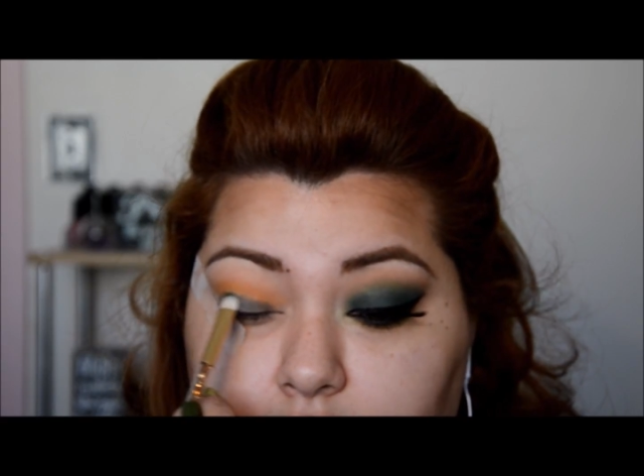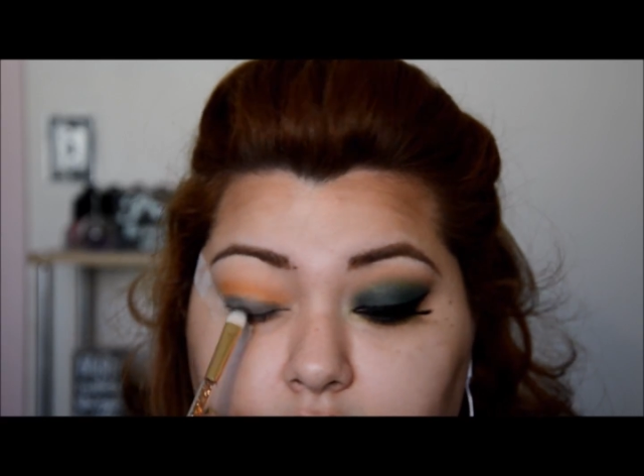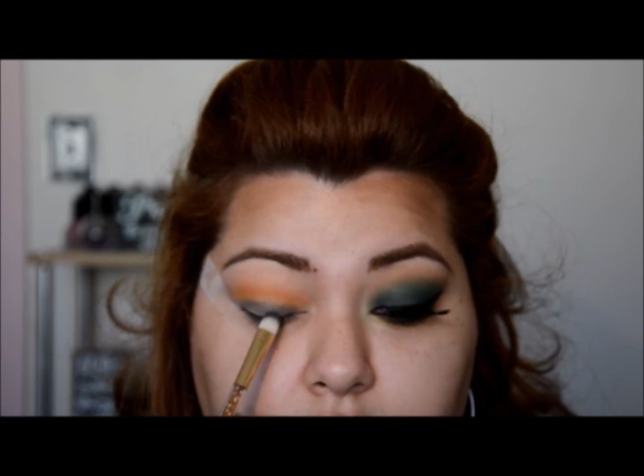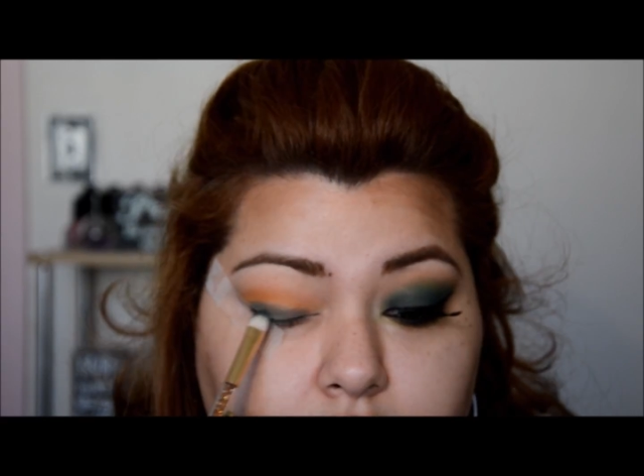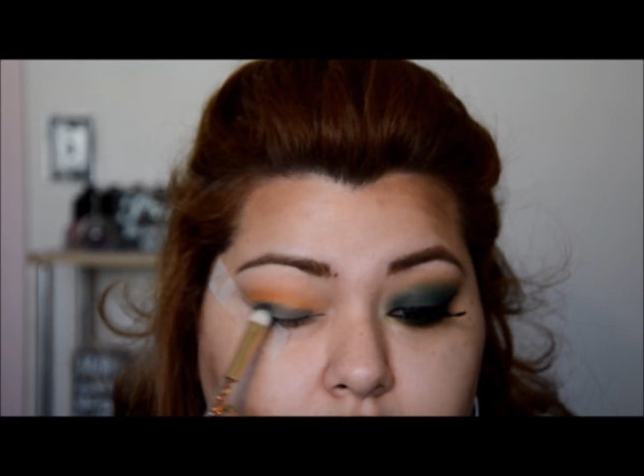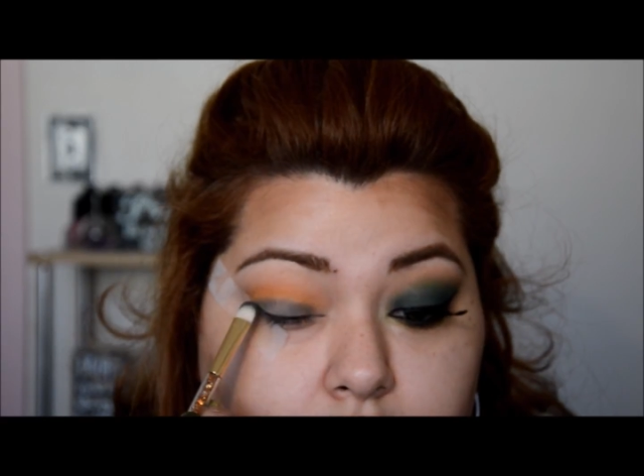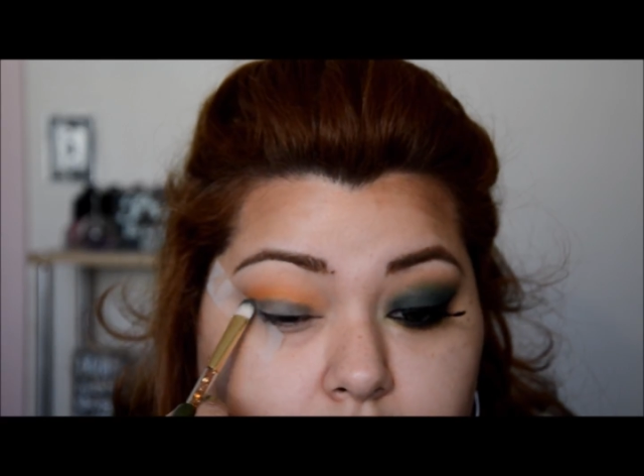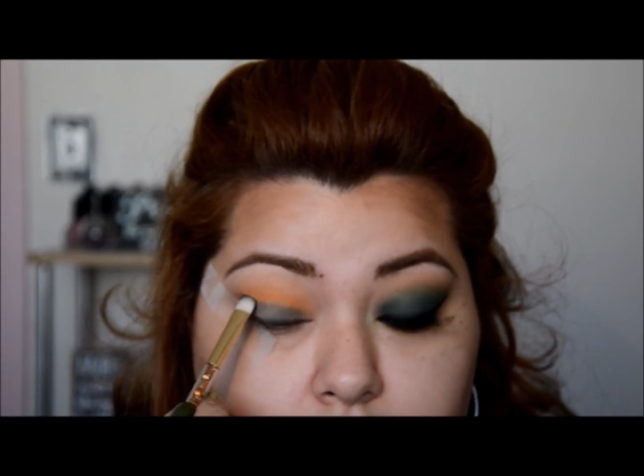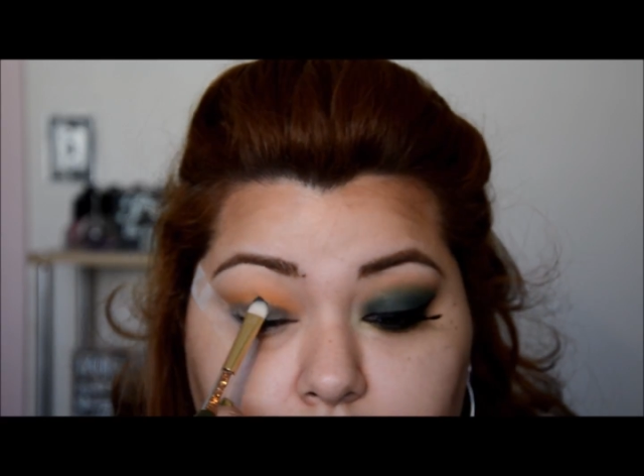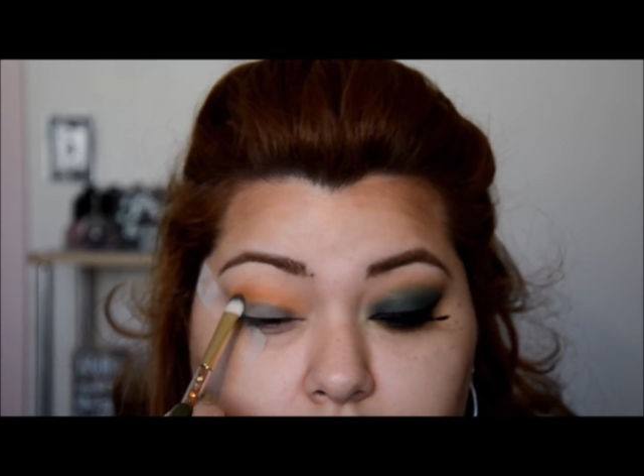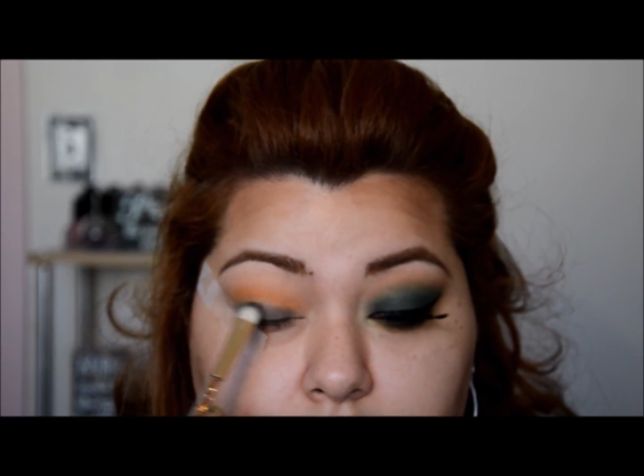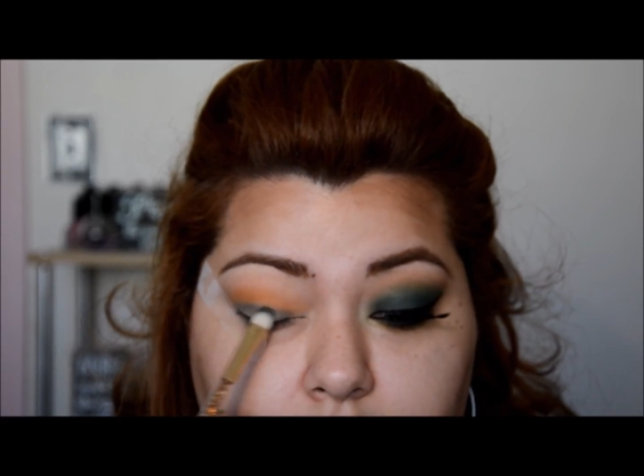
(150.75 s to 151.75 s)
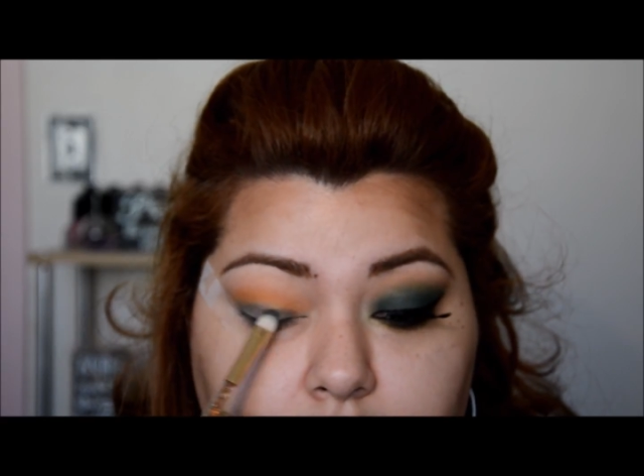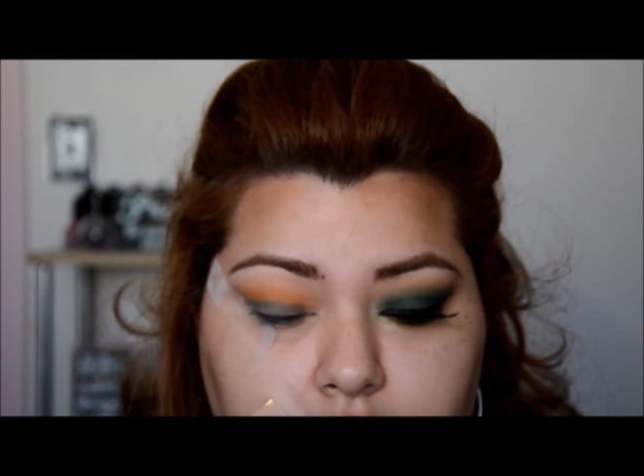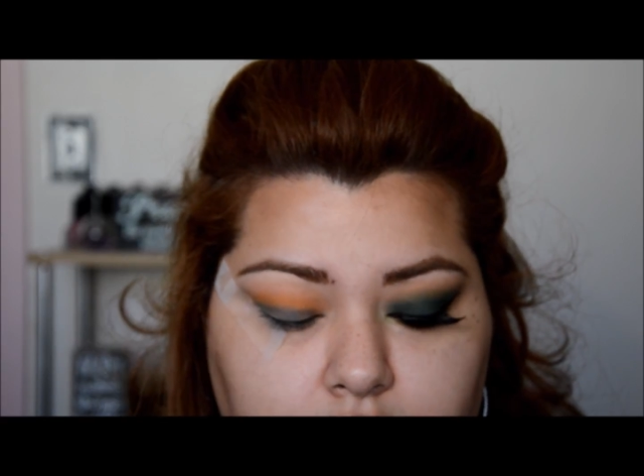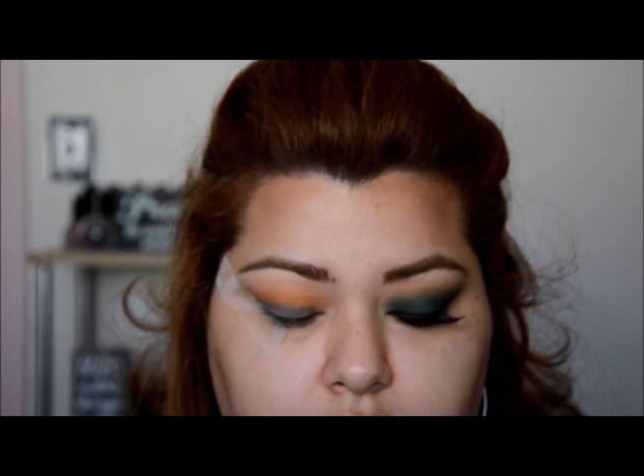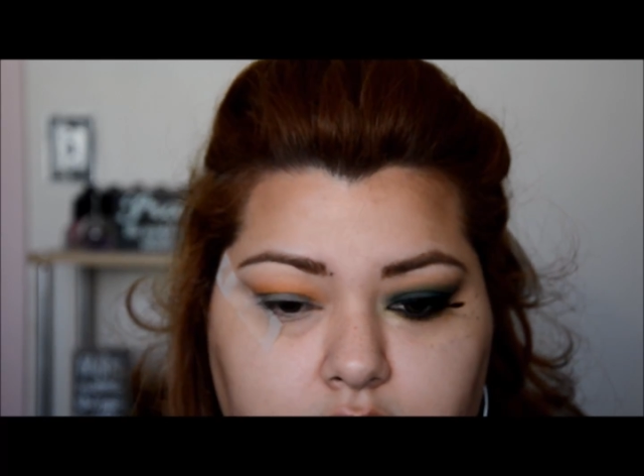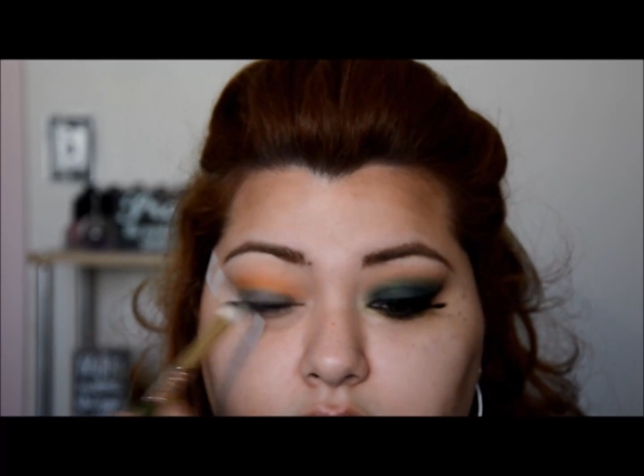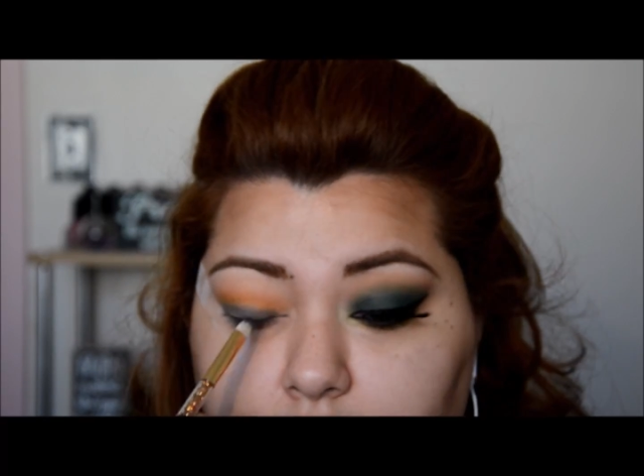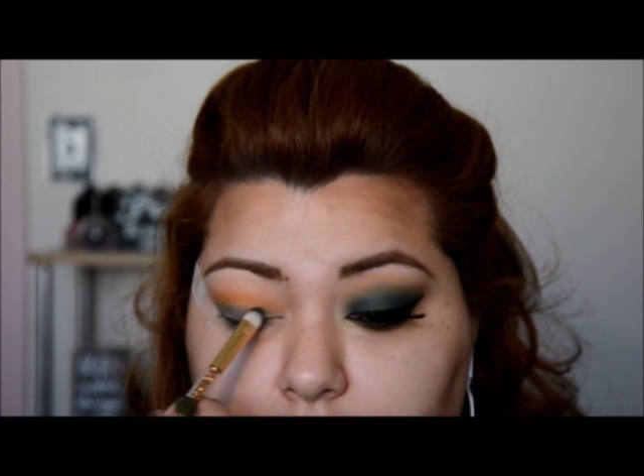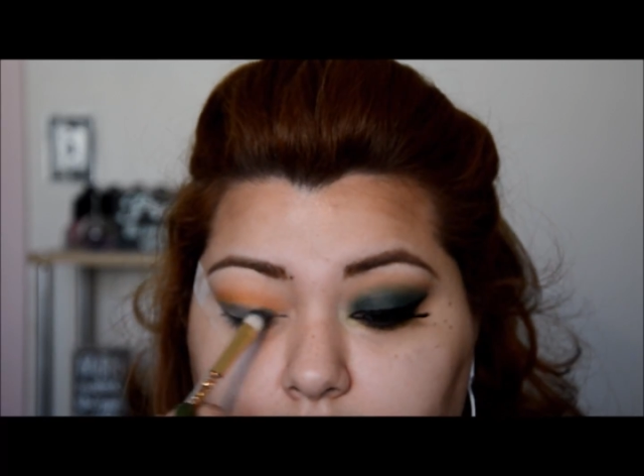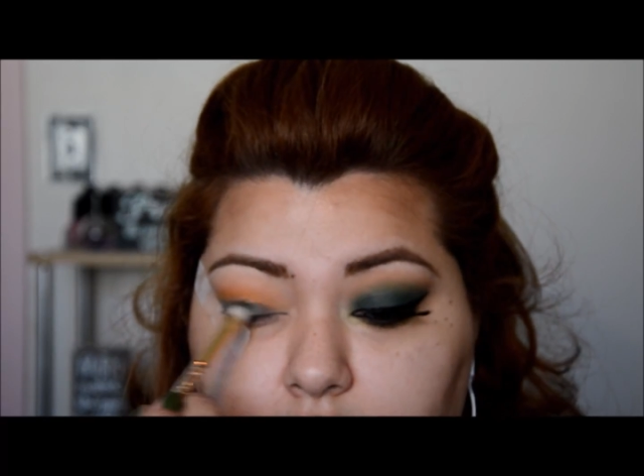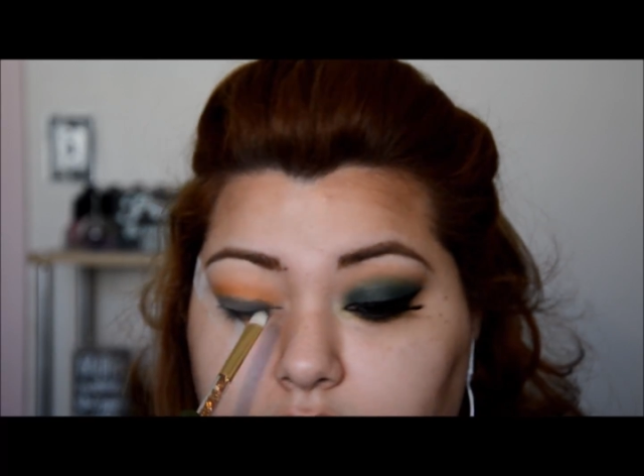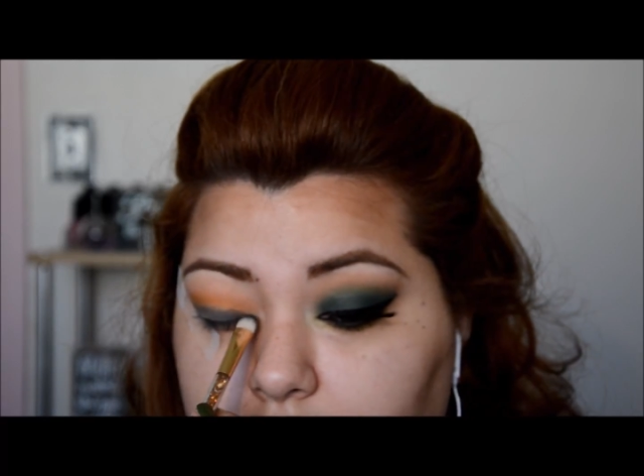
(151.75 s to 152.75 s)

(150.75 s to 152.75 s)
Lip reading: my Sally Girl shadow.